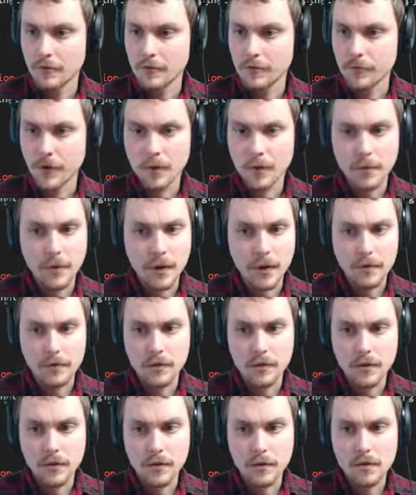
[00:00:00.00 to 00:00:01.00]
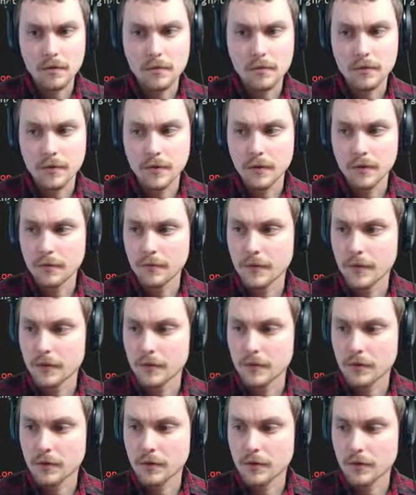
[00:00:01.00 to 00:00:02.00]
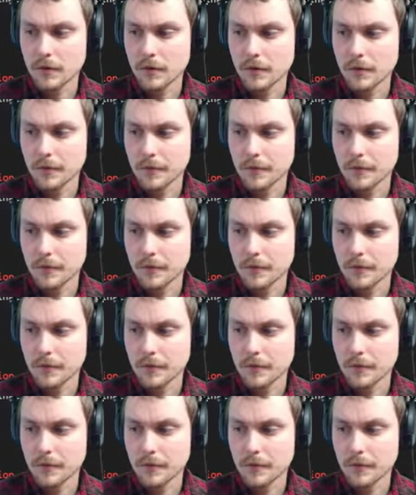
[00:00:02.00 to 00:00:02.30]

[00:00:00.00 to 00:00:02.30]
file path? No, no, that's good.